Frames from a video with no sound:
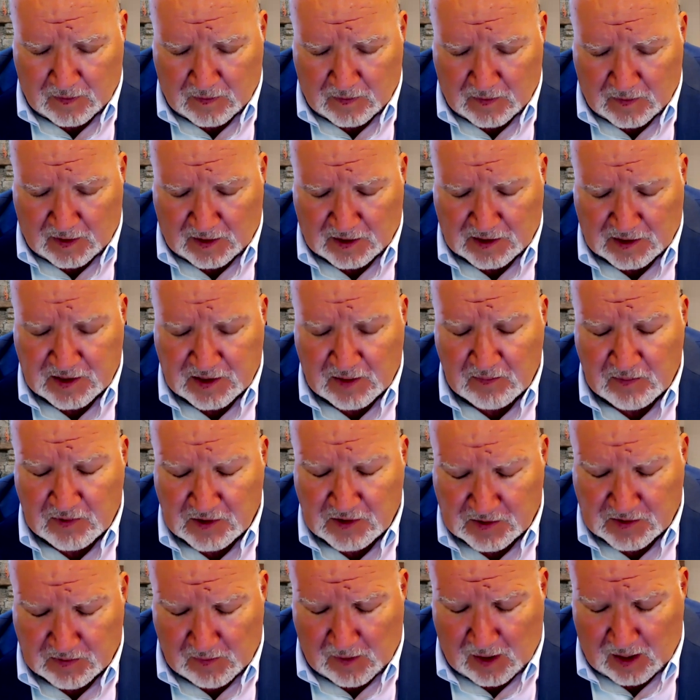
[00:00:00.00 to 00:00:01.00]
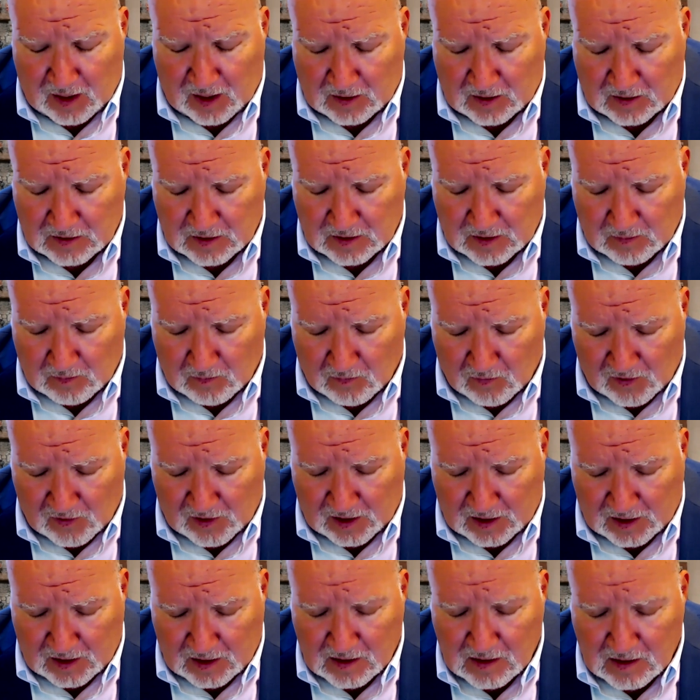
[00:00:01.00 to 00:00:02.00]
that a simple smile can
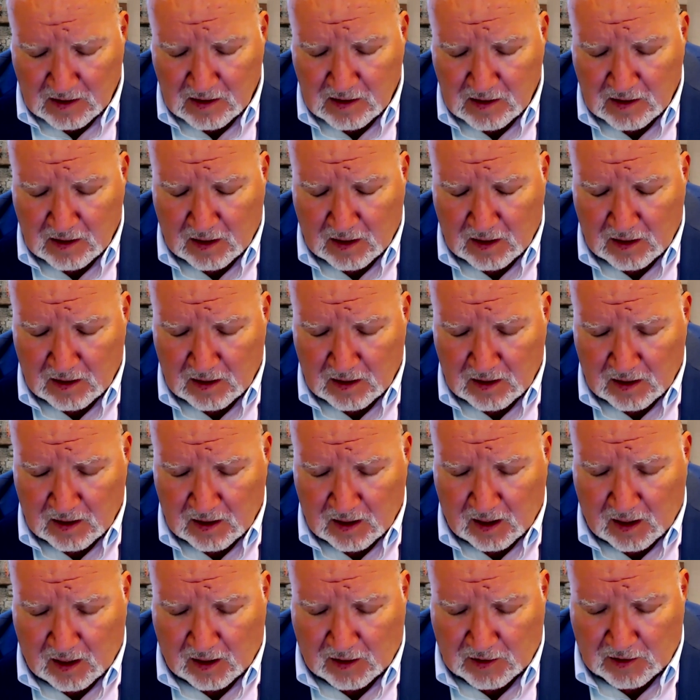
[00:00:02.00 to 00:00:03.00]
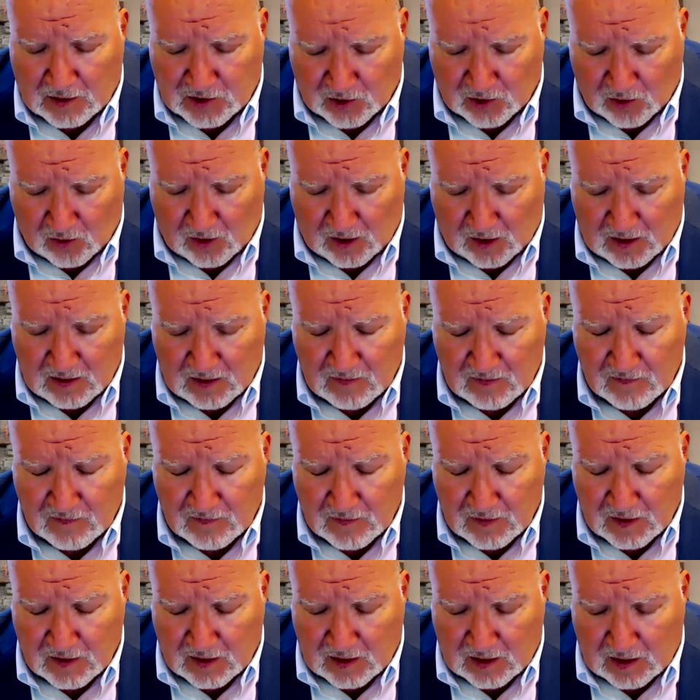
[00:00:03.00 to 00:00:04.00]
bring a joy,
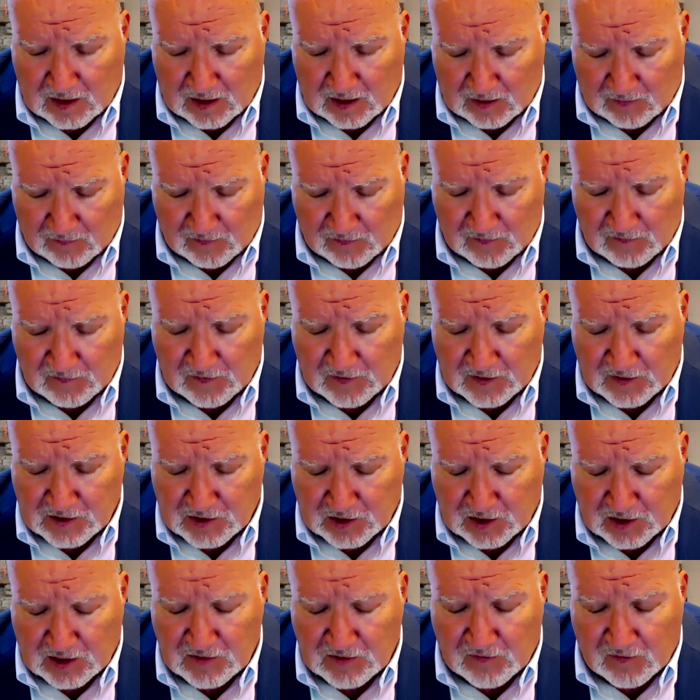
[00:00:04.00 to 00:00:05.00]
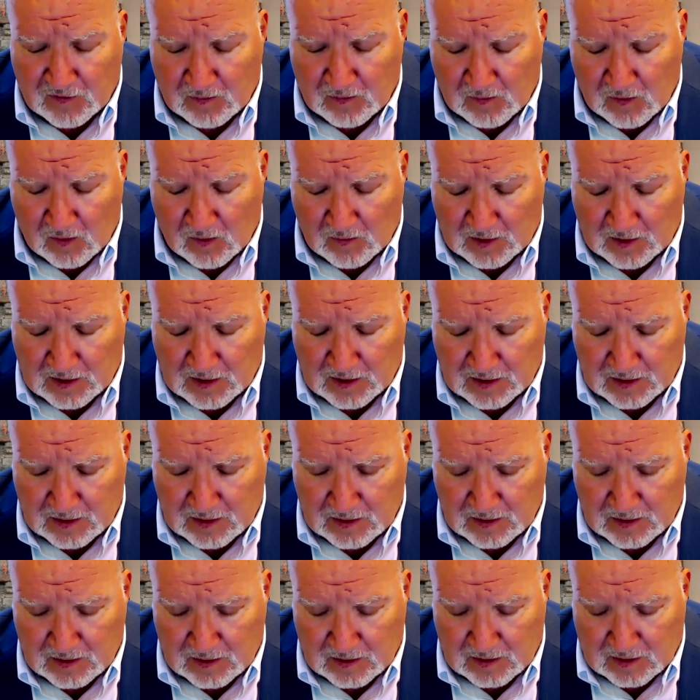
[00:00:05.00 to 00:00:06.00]
even if it's just for a moment,
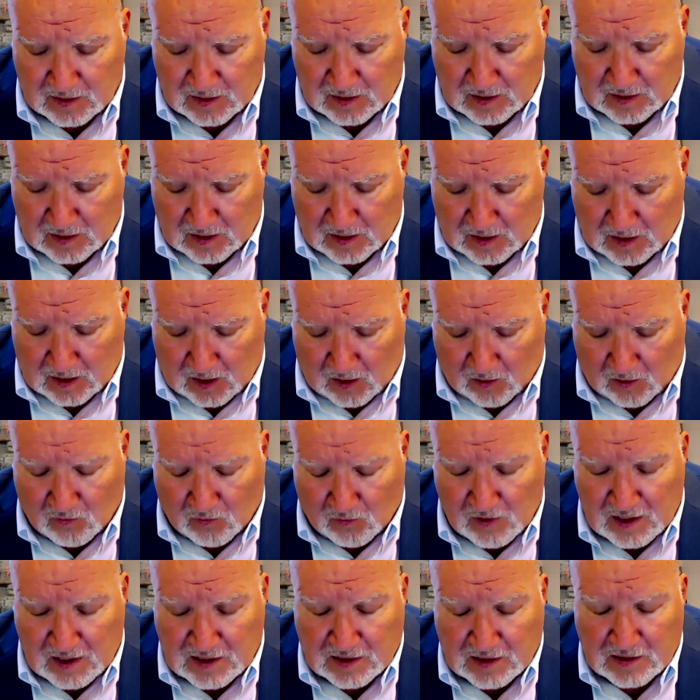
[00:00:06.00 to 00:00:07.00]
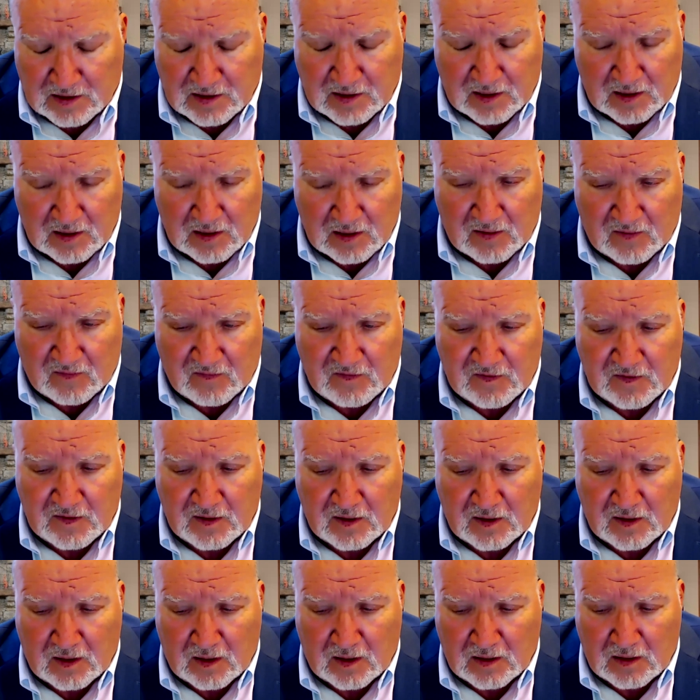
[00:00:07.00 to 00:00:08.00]
a reason to live
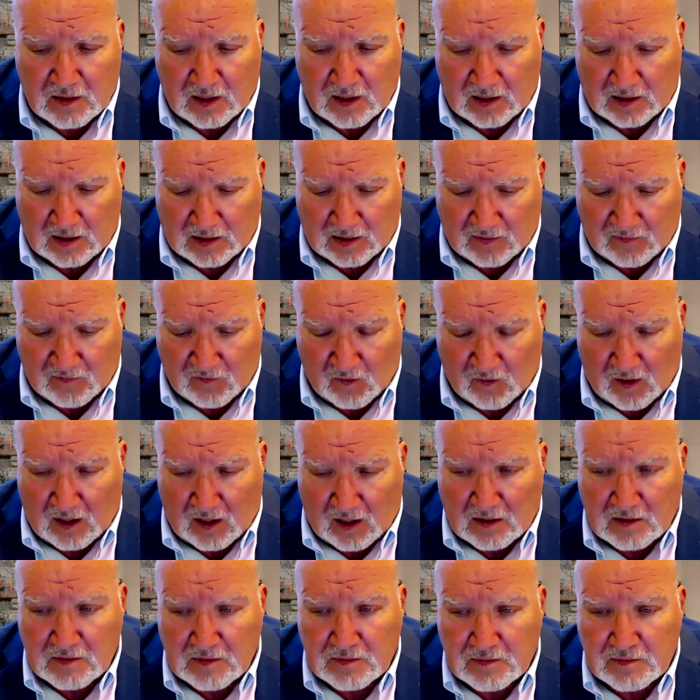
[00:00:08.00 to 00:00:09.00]
and live well.